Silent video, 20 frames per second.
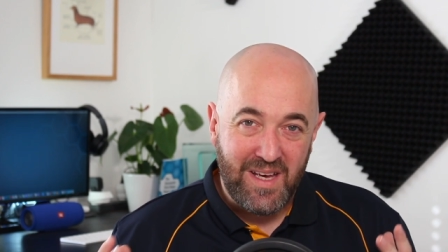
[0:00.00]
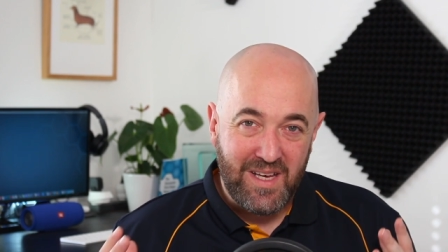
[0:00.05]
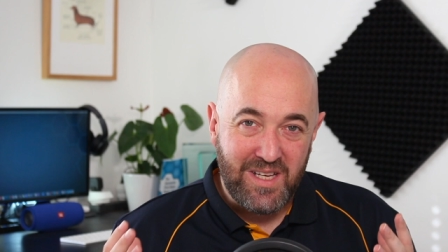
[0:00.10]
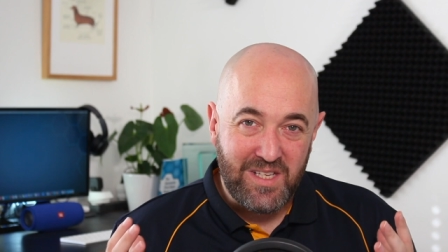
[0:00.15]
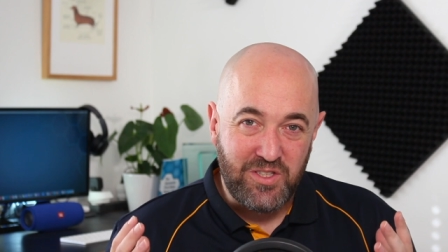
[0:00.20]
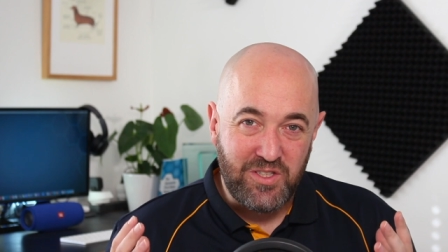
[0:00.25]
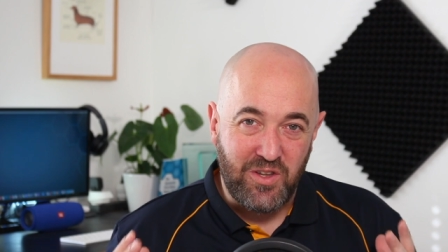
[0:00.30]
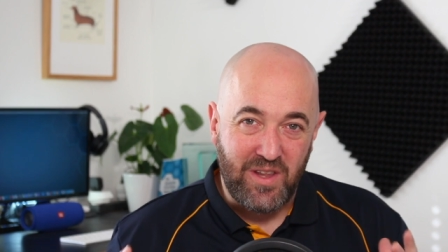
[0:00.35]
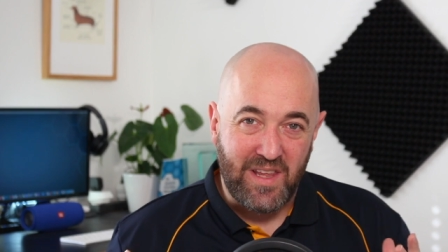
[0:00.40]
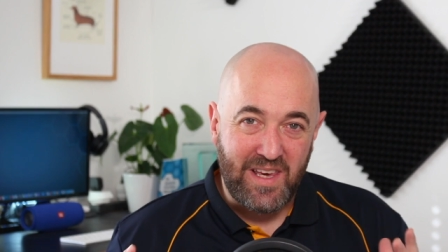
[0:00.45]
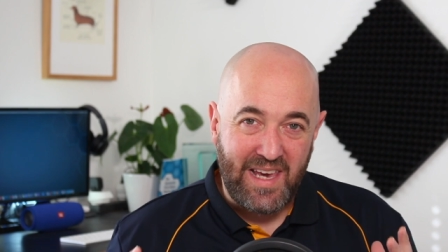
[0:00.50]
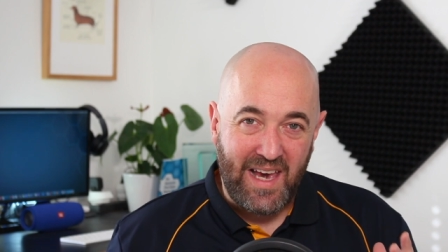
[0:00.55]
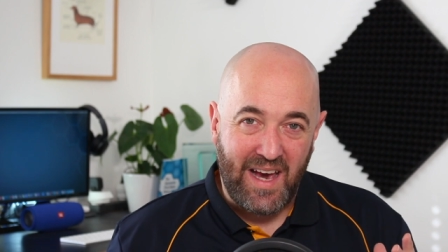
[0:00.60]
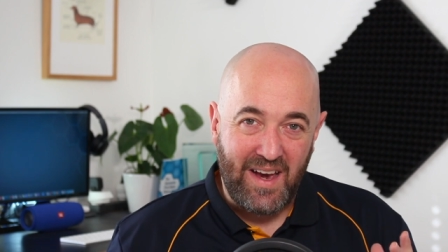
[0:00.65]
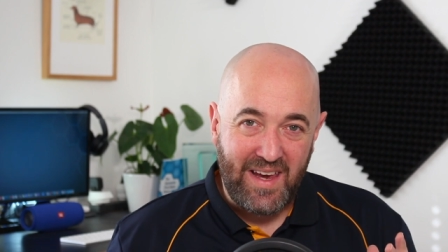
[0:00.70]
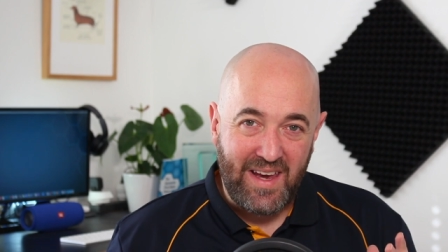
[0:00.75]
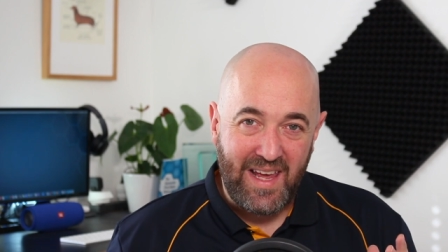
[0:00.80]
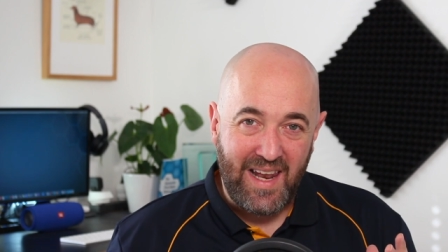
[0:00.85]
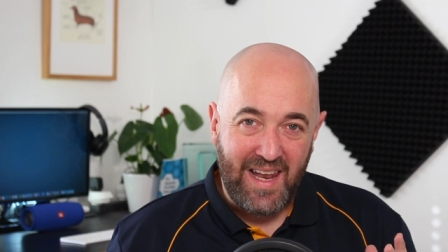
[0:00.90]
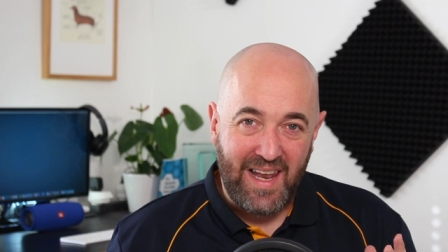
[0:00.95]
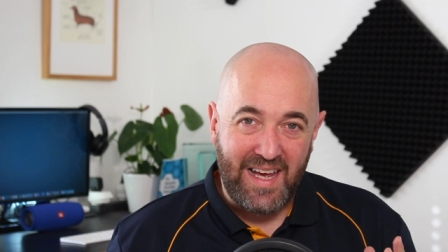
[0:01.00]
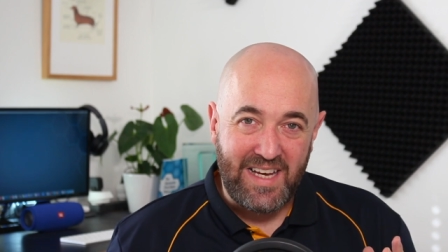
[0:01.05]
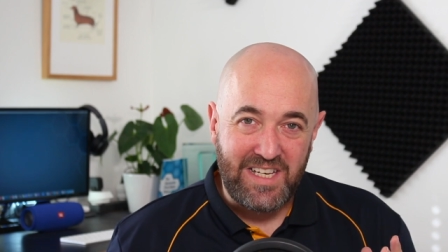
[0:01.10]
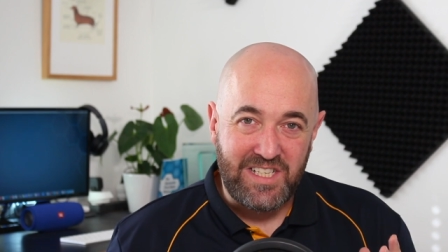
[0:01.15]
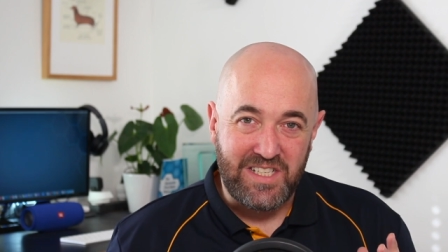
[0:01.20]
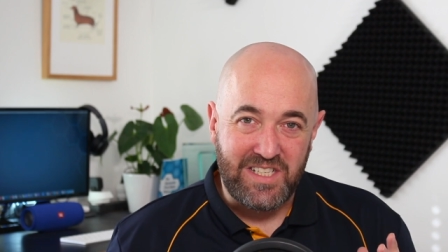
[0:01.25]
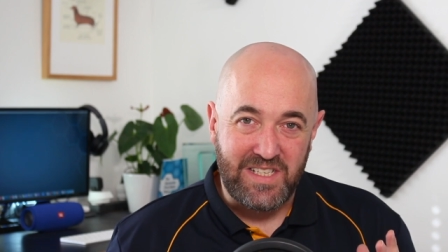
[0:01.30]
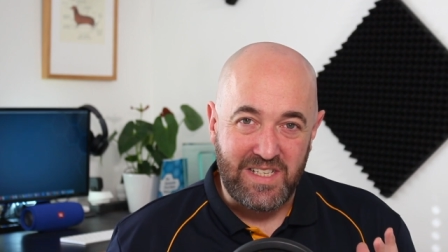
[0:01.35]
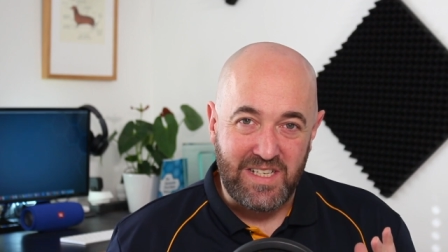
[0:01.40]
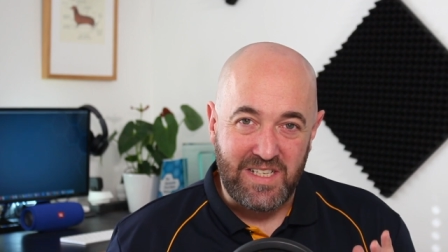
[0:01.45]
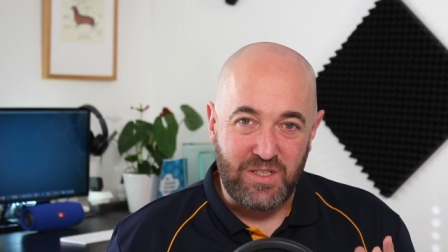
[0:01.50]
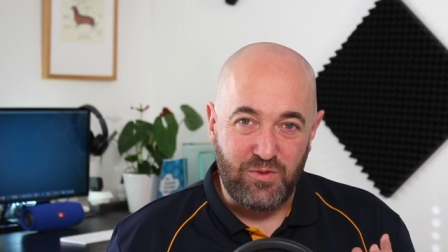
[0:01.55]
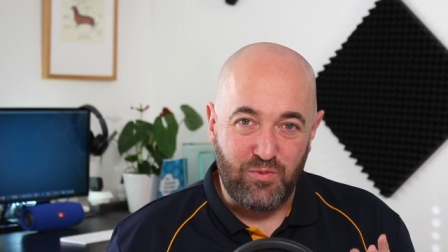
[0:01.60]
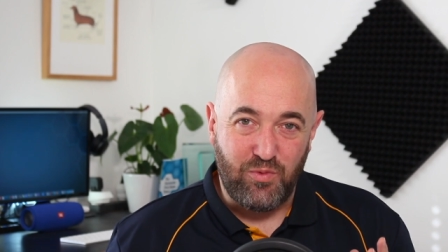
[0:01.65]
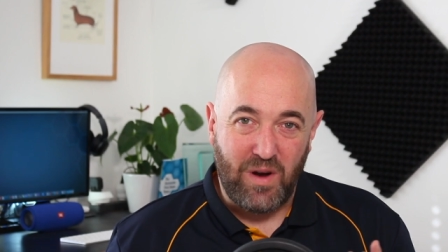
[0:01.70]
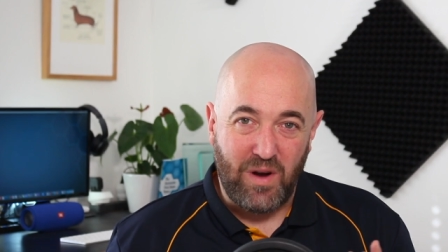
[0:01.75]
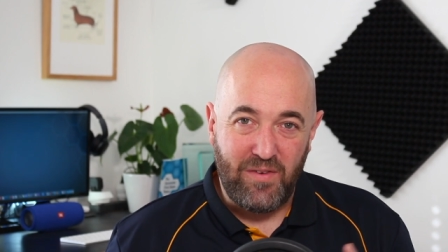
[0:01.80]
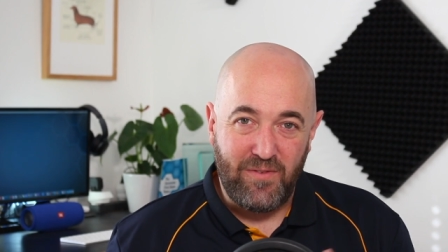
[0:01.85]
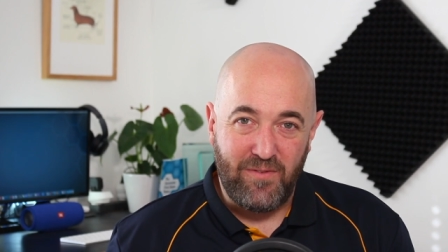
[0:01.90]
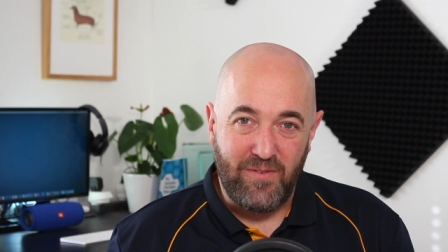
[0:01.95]
So the calculation is
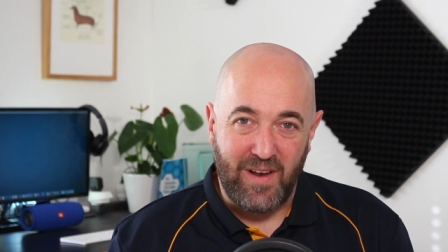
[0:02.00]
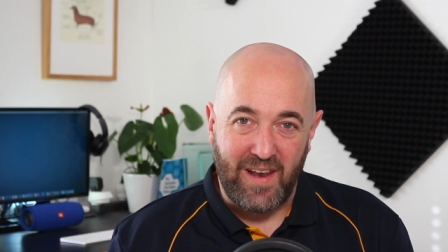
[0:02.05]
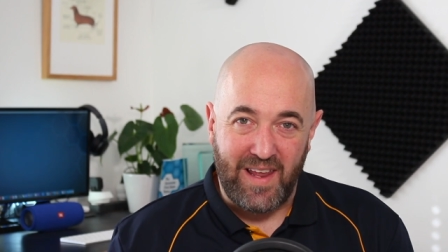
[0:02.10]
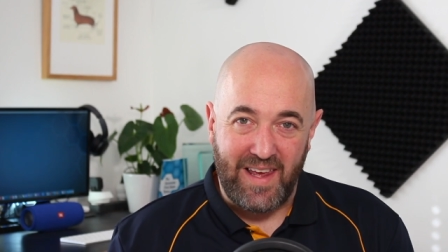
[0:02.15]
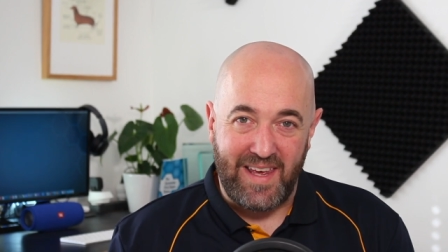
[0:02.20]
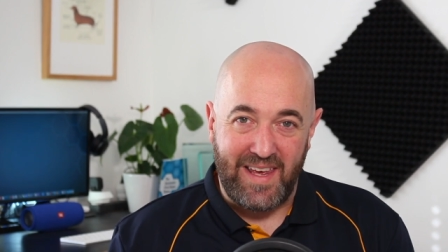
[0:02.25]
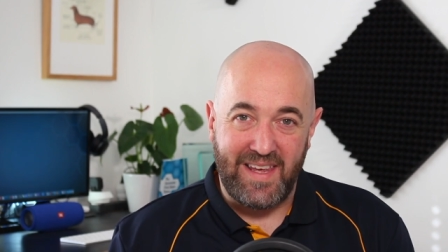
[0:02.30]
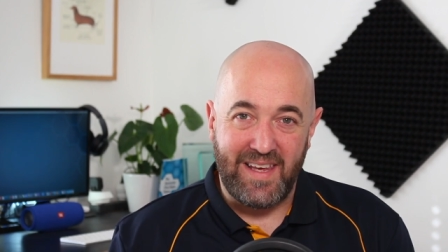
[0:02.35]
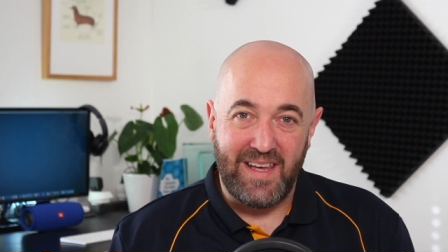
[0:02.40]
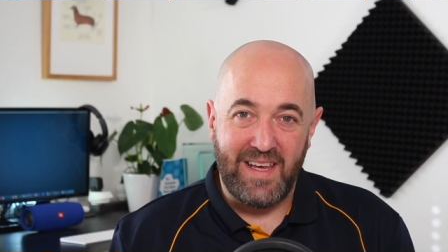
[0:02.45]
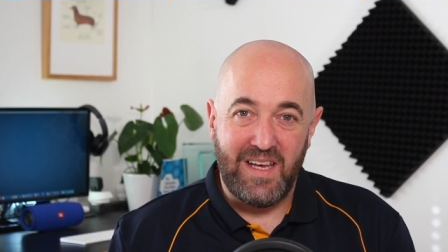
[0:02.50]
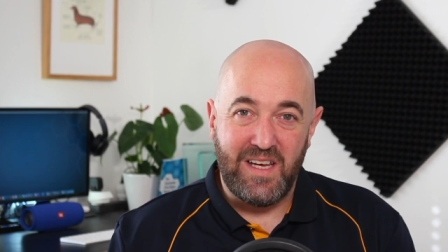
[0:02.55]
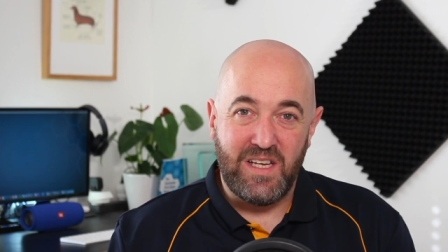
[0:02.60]
roughly